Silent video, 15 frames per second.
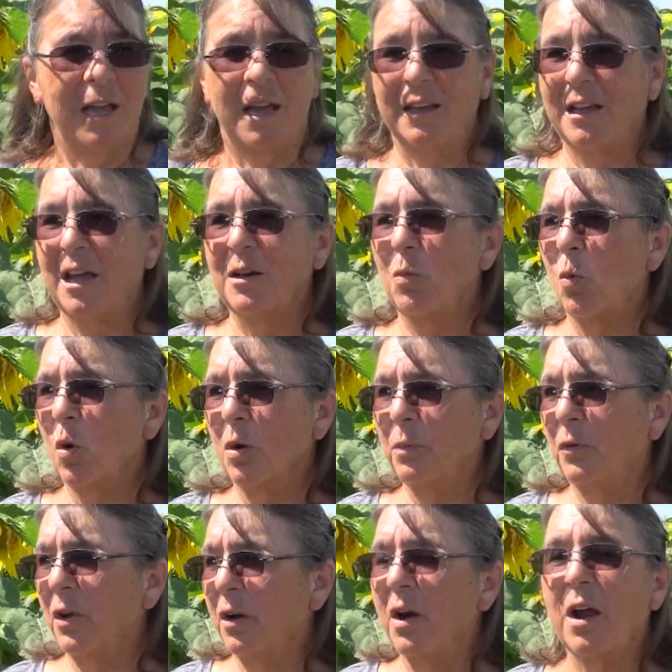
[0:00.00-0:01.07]
it kind of
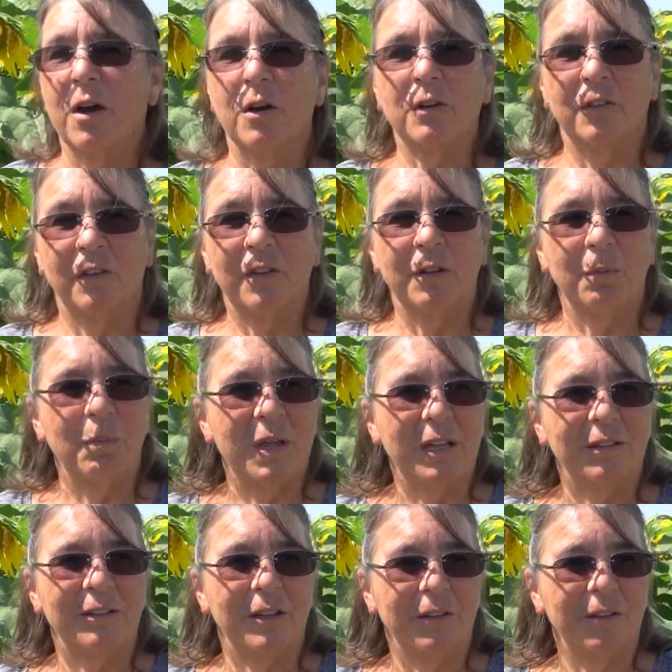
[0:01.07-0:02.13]
warms our hearts and
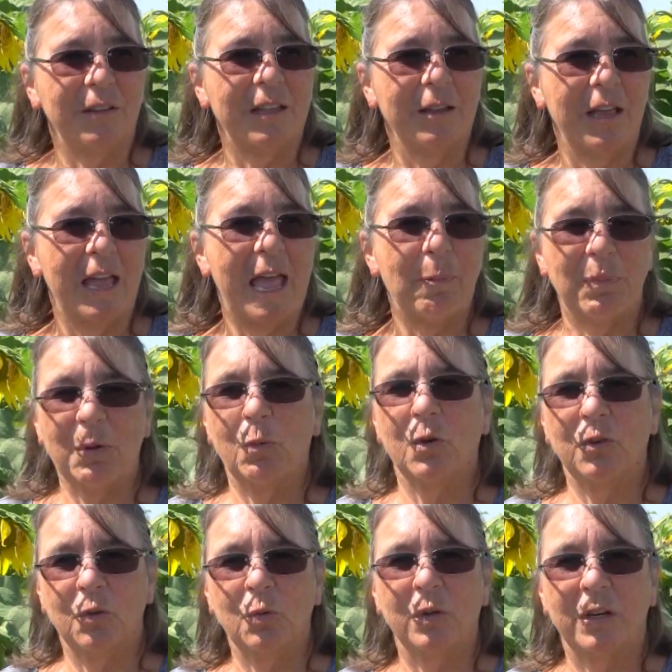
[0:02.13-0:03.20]
makes us happy
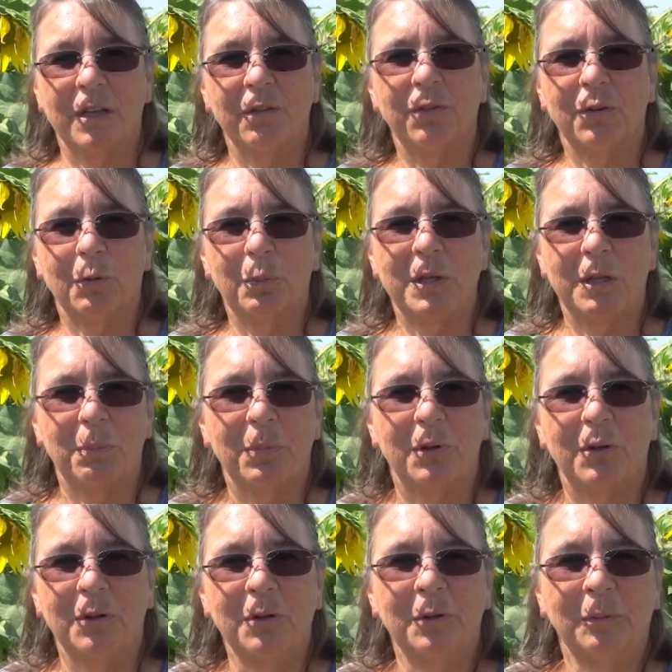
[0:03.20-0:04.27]
we're doing it for
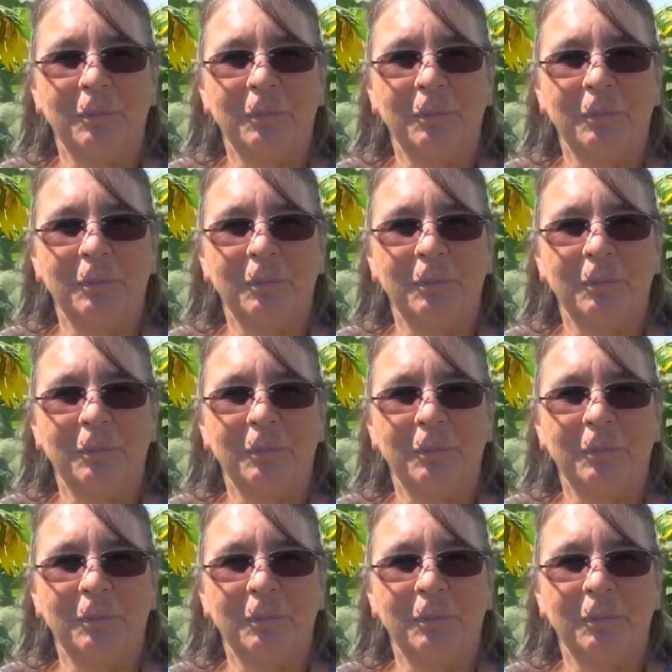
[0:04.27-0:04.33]
people.